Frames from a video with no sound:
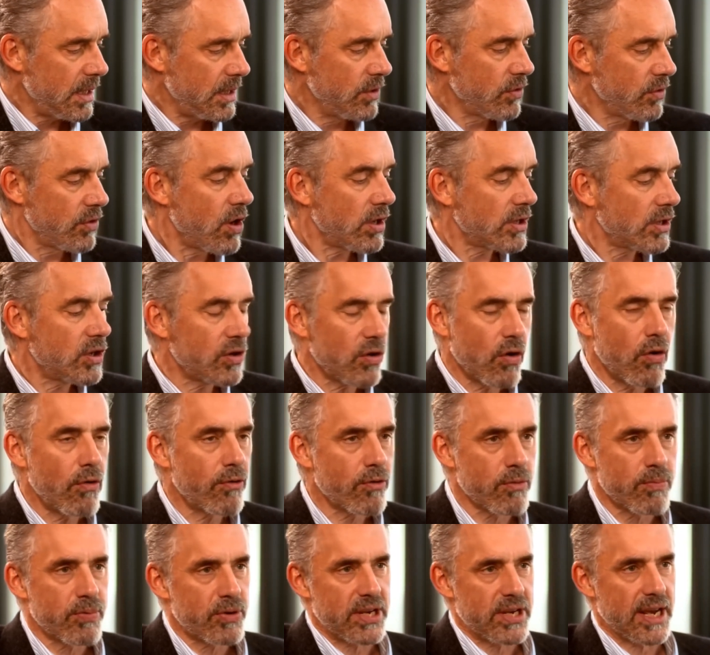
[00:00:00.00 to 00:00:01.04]
You're not going to
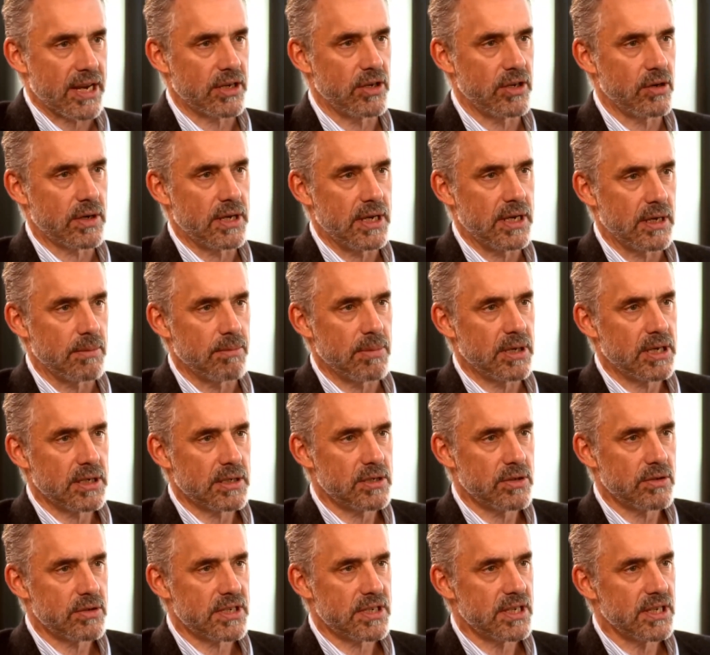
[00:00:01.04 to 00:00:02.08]
overprotect your kid
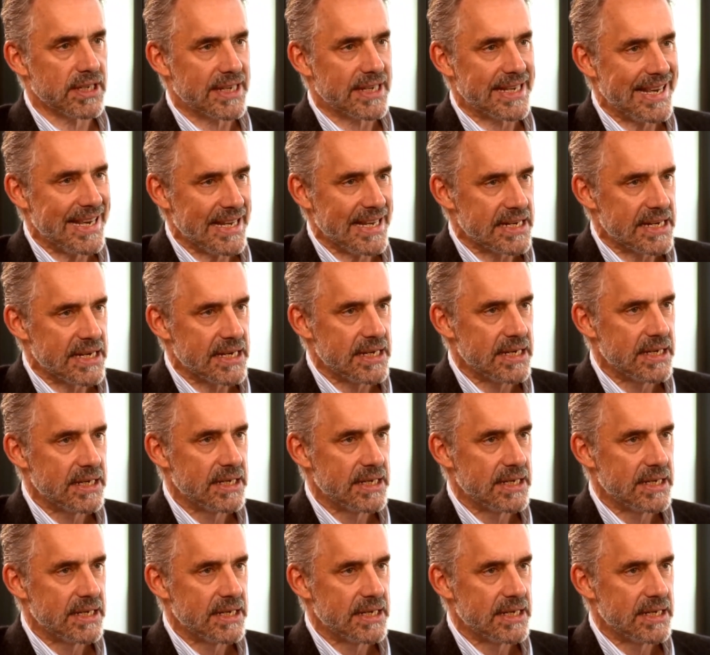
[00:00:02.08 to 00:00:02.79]
because you're still a kid.